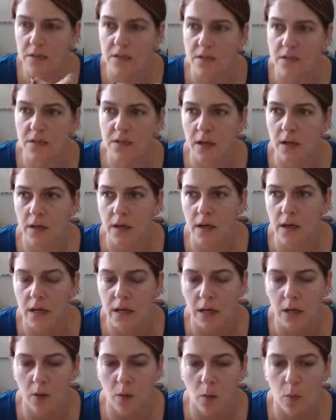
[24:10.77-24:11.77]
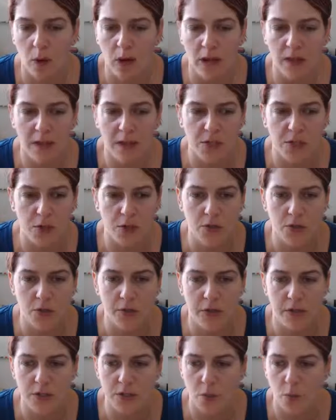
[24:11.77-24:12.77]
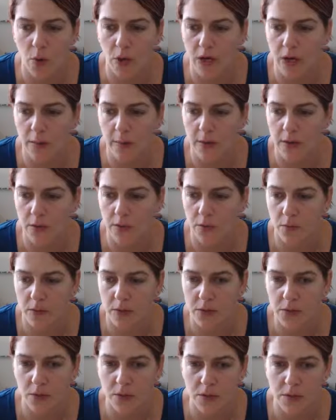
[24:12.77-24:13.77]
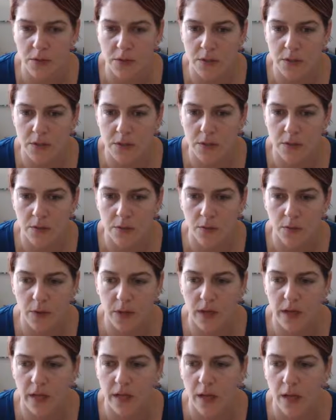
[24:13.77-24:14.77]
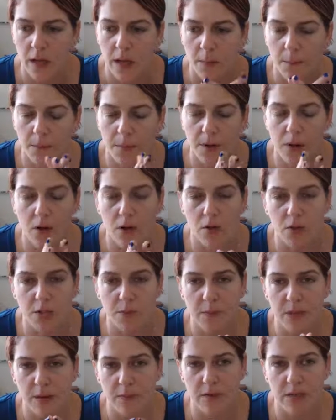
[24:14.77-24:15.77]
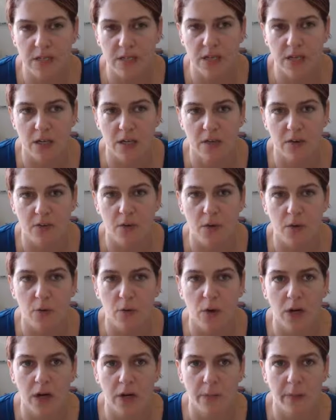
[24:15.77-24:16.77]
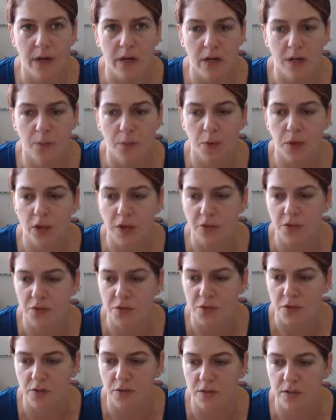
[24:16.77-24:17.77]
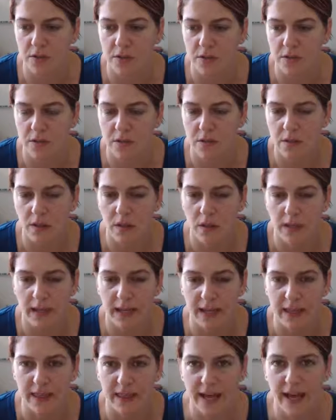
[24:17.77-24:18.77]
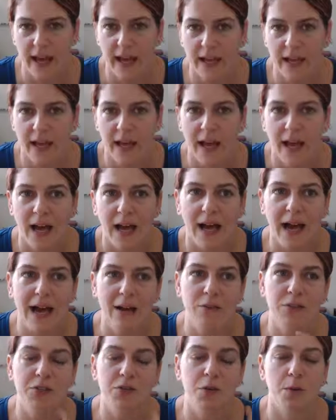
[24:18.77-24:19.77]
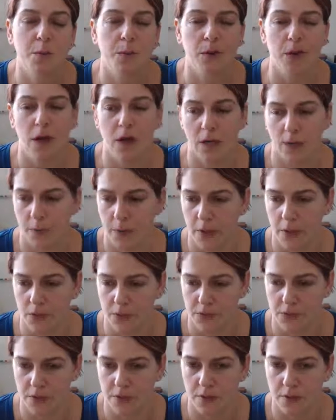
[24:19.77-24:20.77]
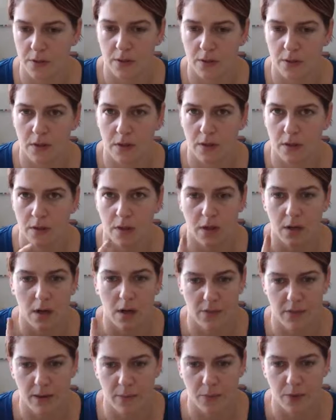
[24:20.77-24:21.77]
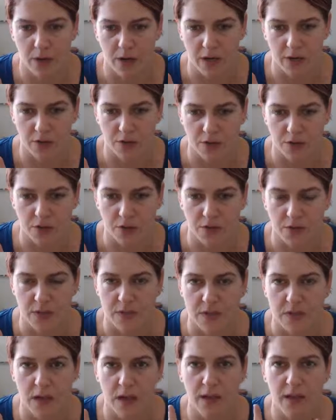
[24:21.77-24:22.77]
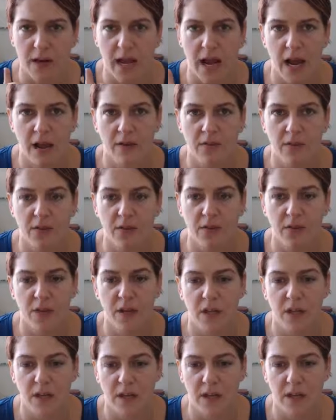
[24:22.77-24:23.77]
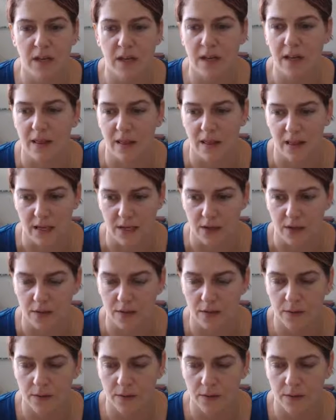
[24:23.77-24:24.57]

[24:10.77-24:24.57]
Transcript: it's done in a way that you join as a recommended resource, right? But ultimately, I'm going to tell you, if you're recommending a product or service like that, I would do a blog post on that product or service and then have the affiliate link in there.